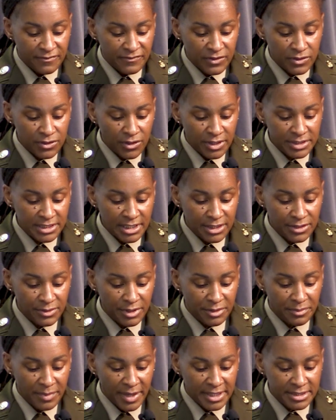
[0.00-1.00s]
Field
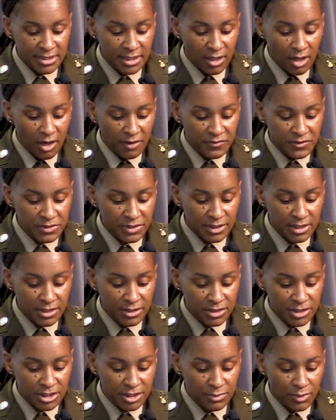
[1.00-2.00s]
Artillery Basic Officer
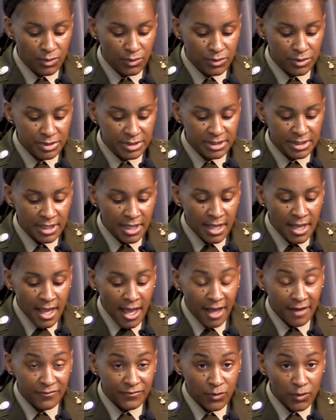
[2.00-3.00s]
Leadership Course
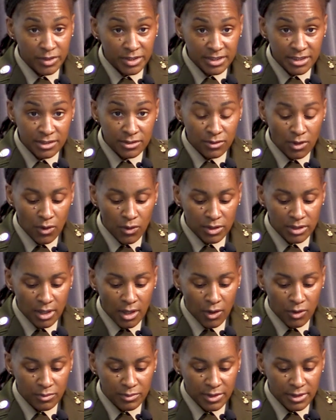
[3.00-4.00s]
at Fort Sill,
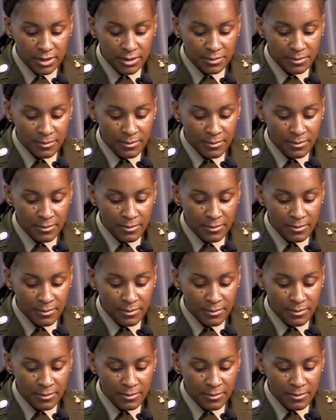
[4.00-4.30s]
Oklahoma.